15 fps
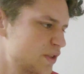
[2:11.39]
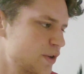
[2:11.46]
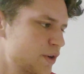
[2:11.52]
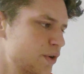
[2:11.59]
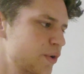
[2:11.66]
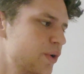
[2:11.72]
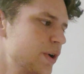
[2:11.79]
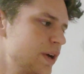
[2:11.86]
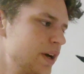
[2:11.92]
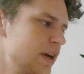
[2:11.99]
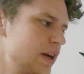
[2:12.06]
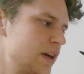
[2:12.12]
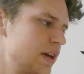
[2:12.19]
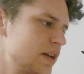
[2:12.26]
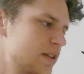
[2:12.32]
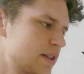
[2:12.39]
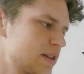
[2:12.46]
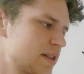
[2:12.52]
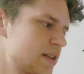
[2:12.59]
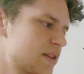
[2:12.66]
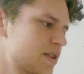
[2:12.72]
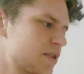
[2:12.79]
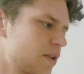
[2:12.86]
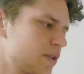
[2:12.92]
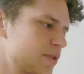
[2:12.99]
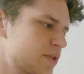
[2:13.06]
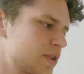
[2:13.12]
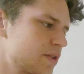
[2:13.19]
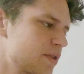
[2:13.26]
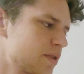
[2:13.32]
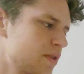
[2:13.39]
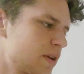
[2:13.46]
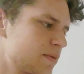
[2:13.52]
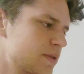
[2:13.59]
So since this is all zero,